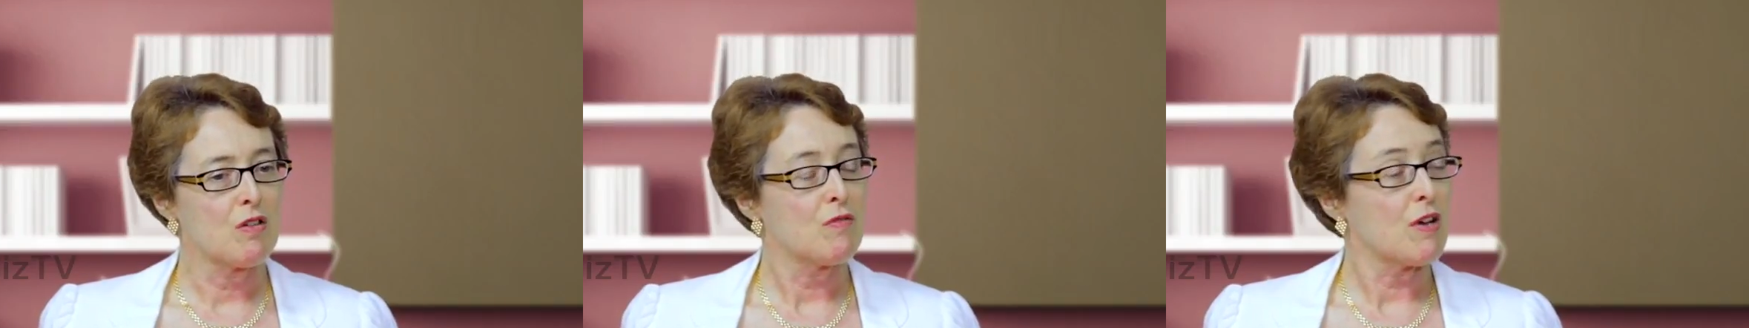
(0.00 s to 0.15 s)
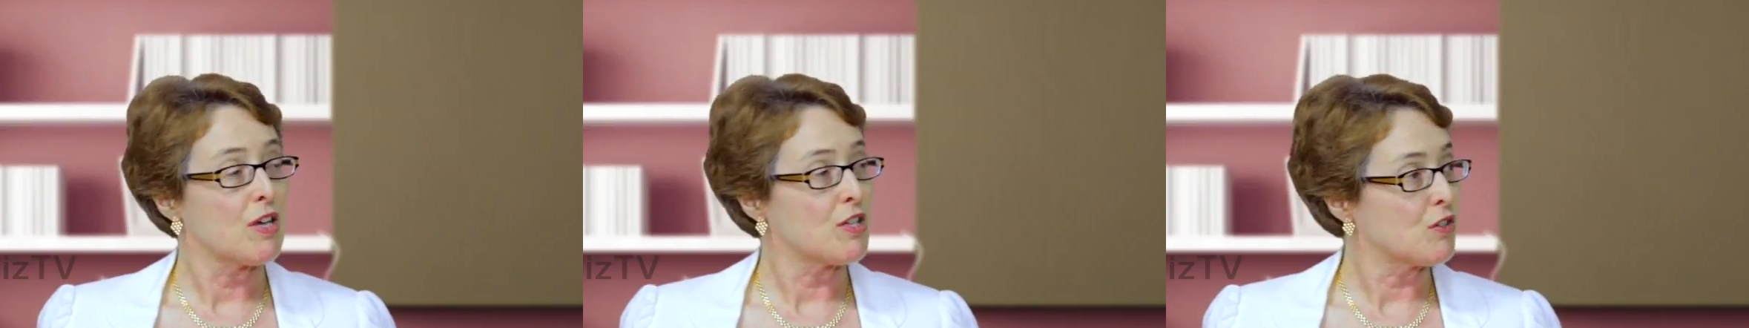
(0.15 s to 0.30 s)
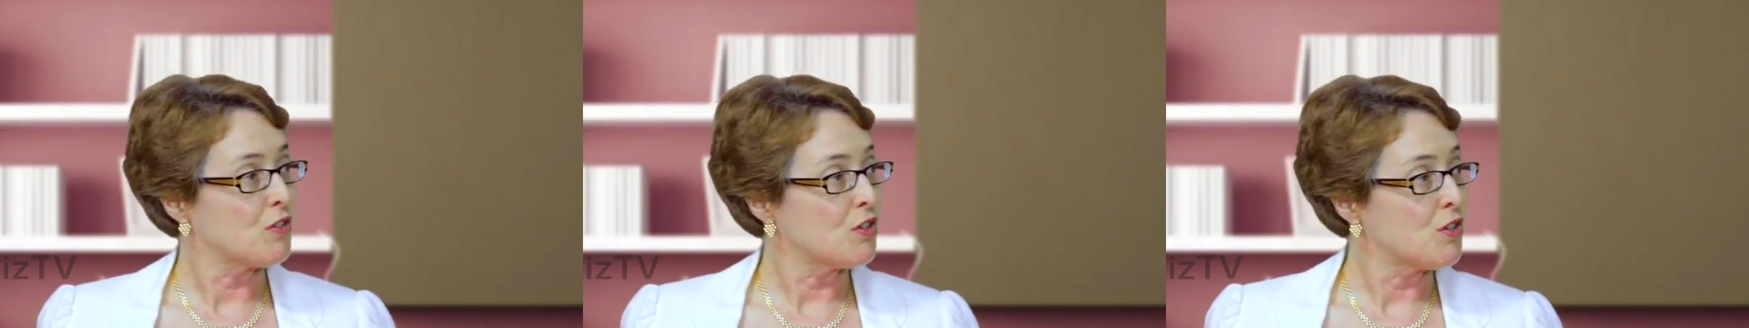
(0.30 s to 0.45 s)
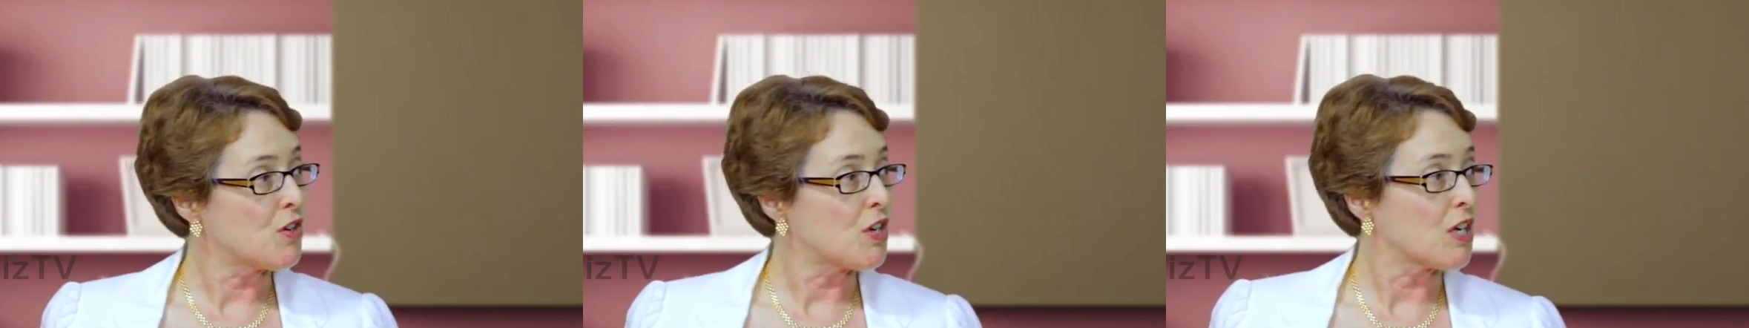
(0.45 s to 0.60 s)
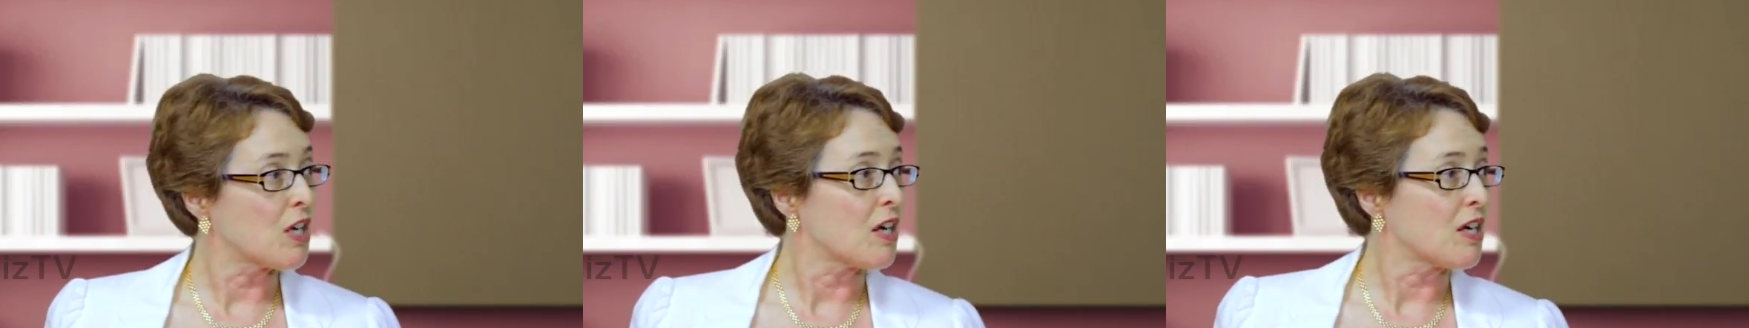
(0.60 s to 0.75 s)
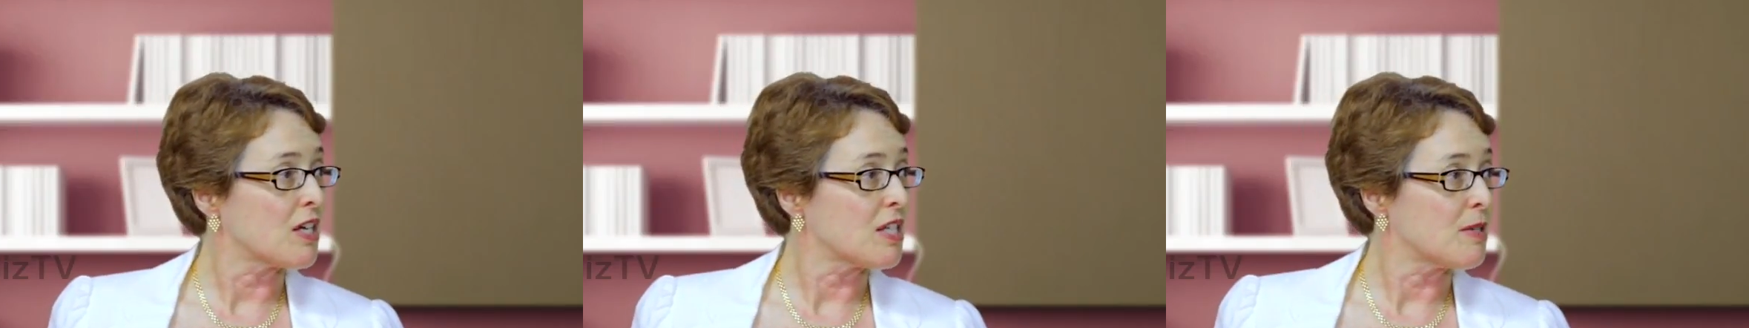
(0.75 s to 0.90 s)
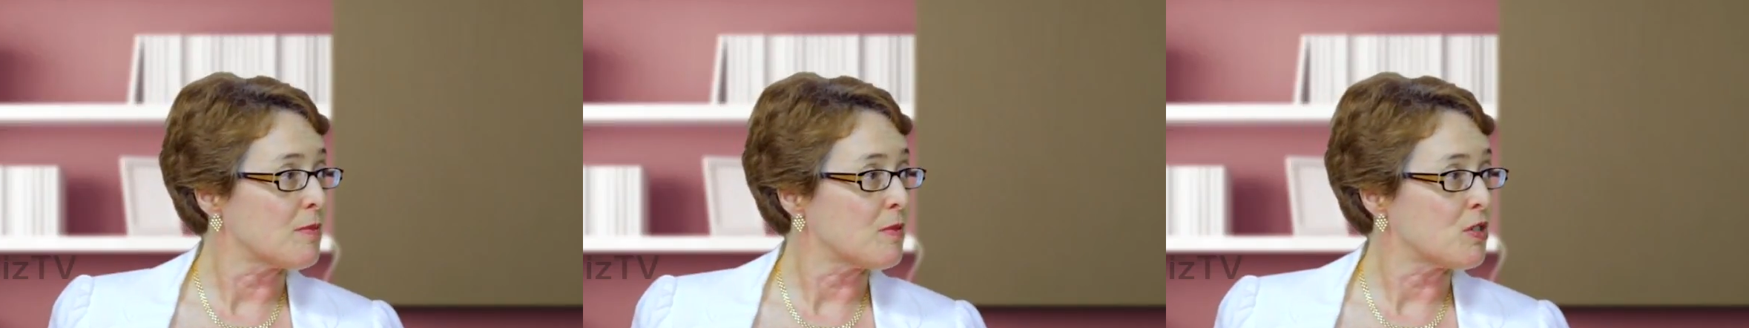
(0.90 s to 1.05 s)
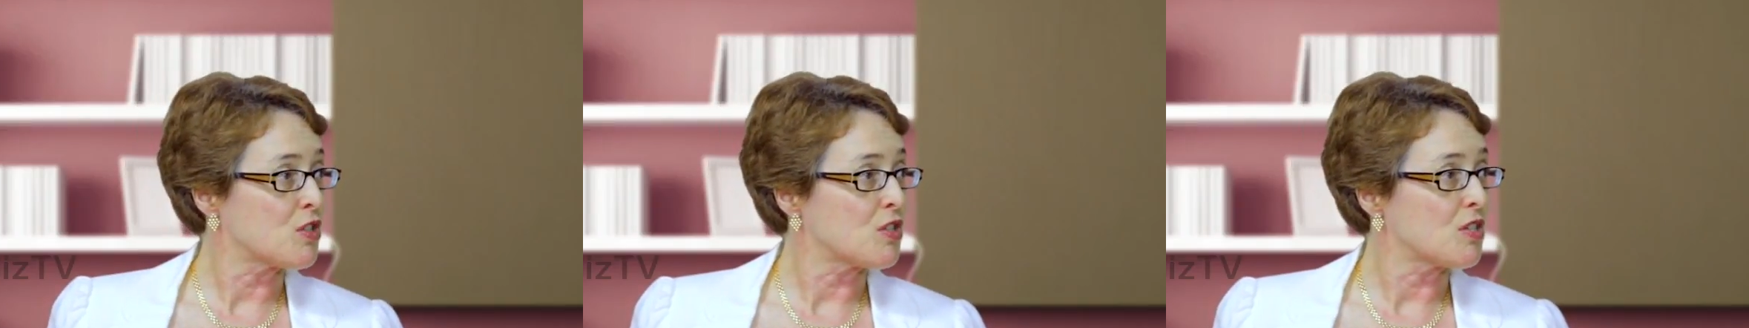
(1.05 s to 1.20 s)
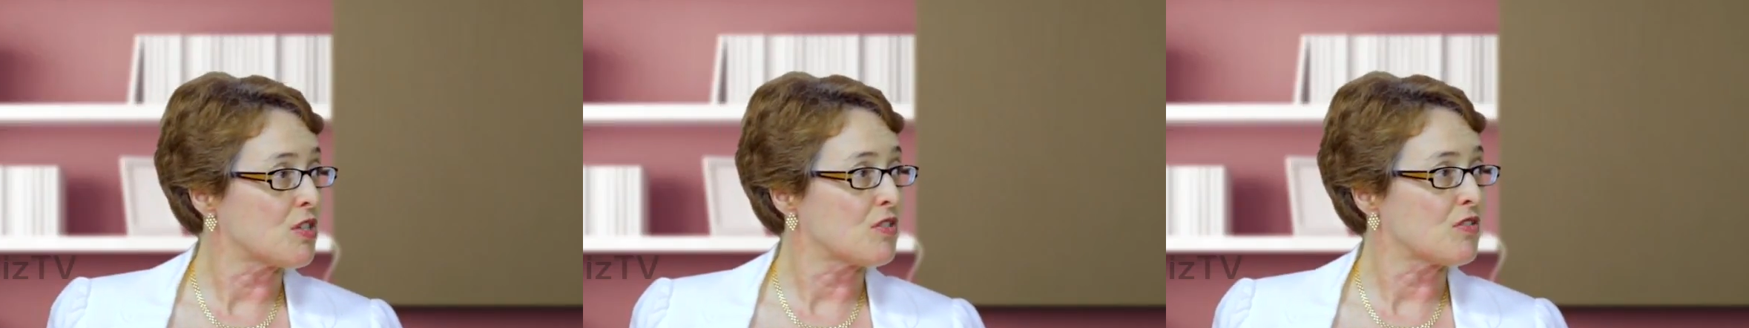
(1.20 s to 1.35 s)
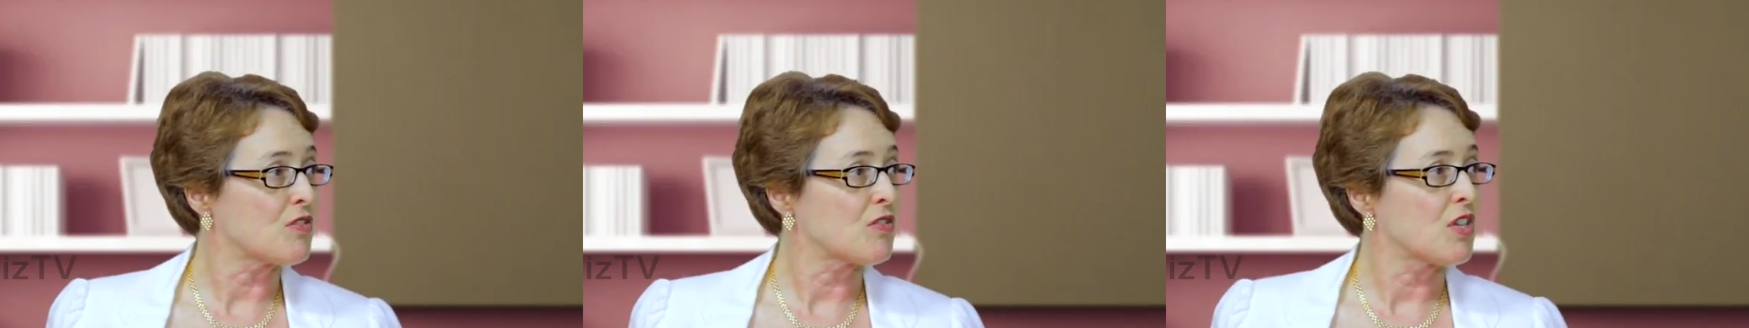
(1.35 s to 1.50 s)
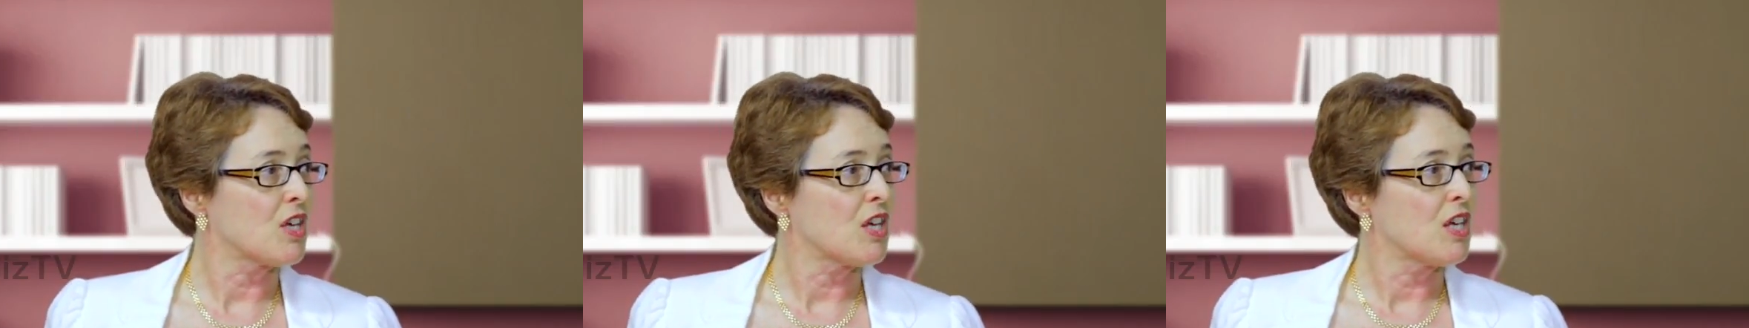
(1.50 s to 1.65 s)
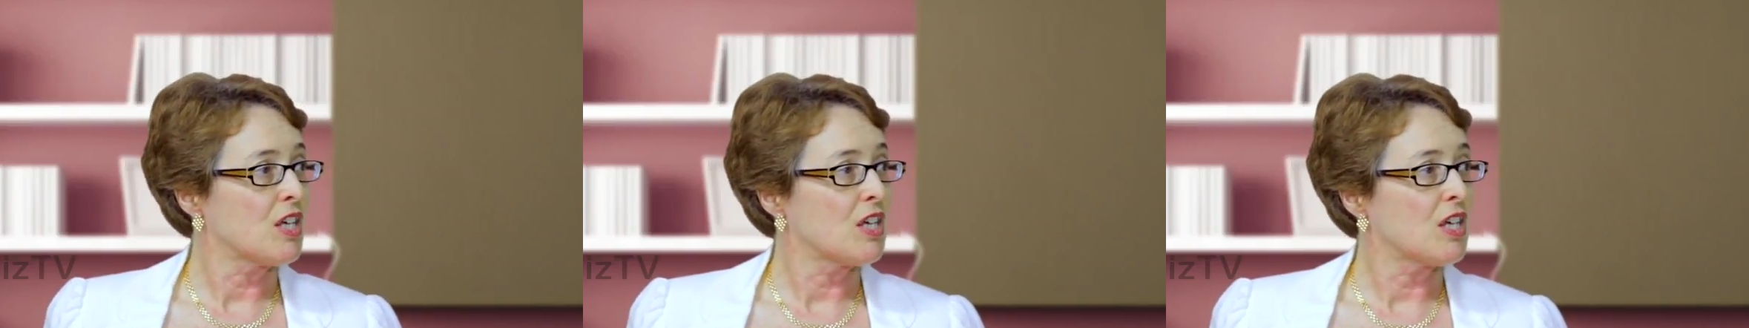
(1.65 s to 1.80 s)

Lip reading: radionuclide images,